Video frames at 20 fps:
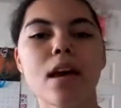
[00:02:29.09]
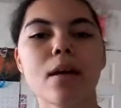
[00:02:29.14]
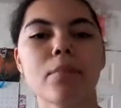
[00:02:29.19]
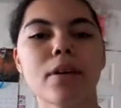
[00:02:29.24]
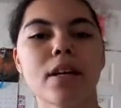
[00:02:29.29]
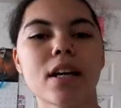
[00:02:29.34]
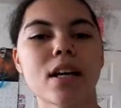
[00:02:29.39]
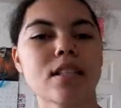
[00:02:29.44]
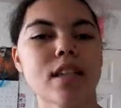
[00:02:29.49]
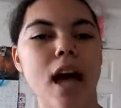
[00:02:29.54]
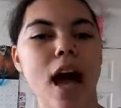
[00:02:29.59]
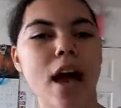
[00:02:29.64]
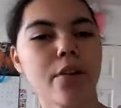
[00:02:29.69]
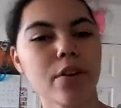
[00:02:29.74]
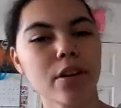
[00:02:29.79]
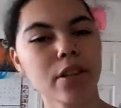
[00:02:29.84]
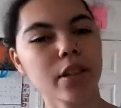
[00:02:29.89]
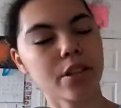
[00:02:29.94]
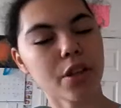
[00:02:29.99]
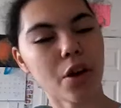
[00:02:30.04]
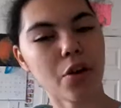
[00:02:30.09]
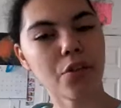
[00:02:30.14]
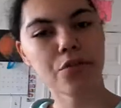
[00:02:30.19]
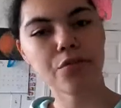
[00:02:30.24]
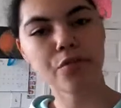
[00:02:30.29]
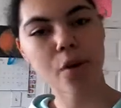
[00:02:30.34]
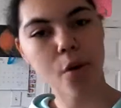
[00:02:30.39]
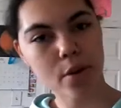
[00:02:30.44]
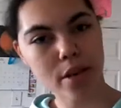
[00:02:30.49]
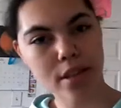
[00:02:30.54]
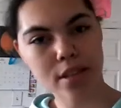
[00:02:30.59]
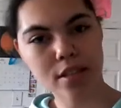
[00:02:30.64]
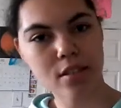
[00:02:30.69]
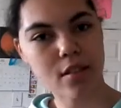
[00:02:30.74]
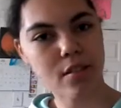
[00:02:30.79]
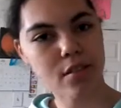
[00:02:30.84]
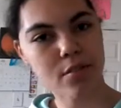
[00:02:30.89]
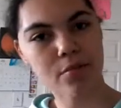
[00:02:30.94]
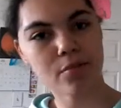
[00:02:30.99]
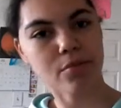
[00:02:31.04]
because I really don't focus
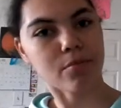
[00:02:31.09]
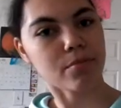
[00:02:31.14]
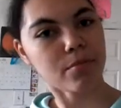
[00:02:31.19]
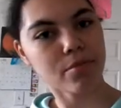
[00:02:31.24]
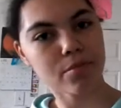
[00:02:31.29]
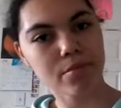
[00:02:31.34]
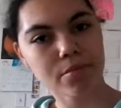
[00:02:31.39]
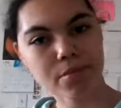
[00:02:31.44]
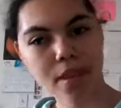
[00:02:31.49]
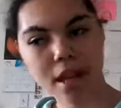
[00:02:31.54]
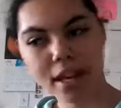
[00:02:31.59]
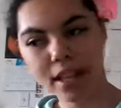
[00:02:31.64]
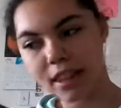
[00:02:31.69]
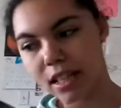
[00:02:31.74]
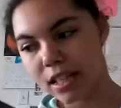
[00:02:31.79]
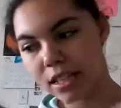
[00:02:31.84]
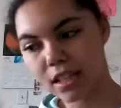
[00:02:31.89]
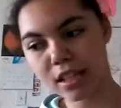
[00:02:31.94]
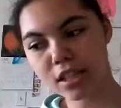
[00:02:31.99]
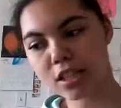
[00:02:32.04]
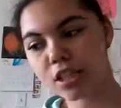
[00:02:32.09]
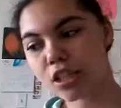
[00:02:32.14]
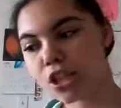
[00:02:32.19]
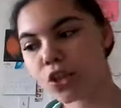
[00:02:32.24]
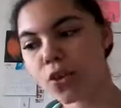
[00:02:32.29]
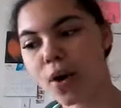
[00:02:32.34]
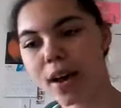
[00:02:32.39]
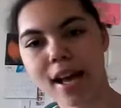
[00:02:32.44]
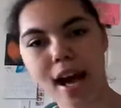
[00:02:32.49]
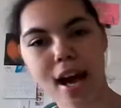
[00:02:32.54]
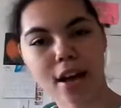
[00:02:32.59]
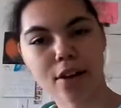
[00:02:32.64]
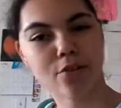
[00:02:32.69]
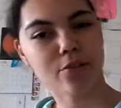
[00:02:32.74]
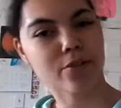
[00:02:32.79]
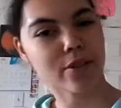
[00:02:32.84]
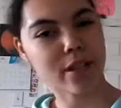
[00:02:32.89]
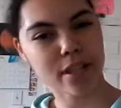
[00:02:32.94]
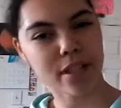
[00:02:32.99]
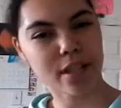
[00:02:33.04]
on like, this is new, I gotta
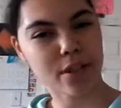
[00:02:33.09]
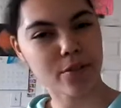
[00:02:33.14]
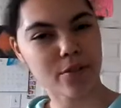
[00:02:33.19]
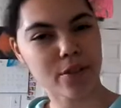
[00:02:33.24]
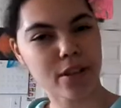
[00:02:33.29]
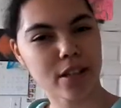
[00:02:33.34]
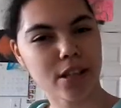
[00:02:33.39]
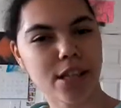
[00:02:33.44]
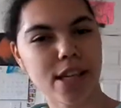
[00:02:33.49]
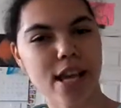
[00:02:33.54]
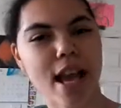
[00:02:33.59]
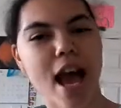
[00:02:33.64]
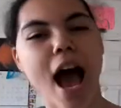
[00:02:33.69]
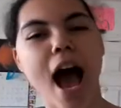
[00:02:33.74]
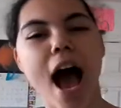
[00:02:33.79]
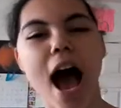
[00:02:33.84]
read it, really.